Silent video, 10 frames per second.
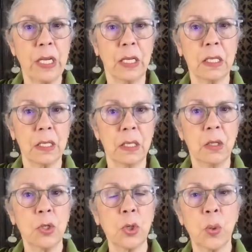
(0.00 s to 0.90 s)
it
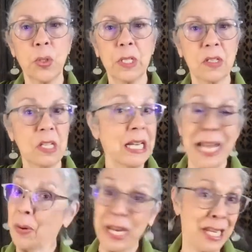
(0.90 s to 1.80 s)
toward the city.
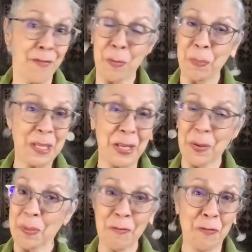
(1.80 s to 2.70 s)
Now, he'd never been there
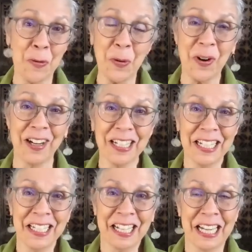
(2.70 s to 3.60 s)
before,
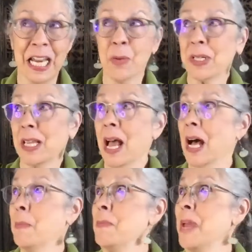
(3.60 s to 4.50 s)
and he was
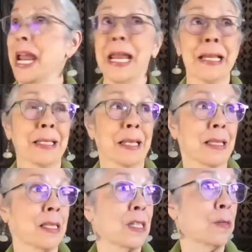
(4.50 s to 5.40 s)
amazed at the
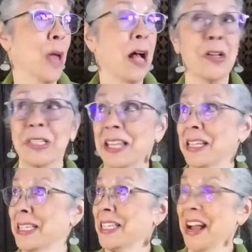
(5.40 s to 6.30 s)
smells and the
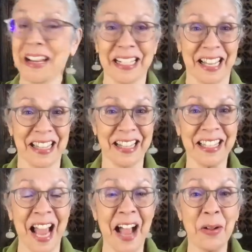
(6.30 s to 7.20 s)
sights and the
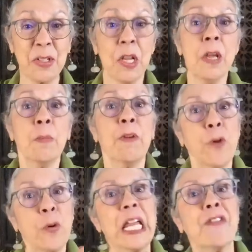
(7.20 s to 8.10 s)
sounds.
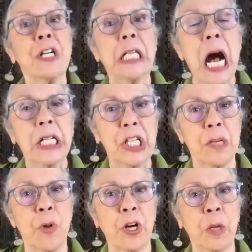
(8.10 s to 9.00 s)
Before he even got to the
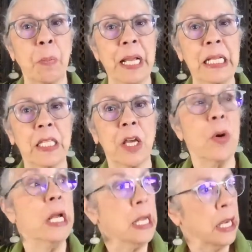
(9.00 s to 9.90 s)
marketplace, though,
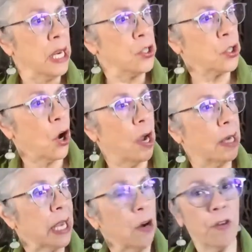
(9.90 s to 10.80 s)
he saw a
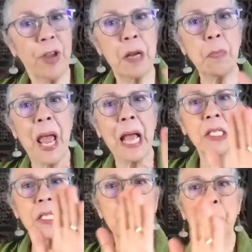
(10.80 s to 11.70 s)
caravan
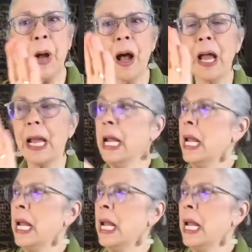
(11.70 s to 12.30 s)
passing by,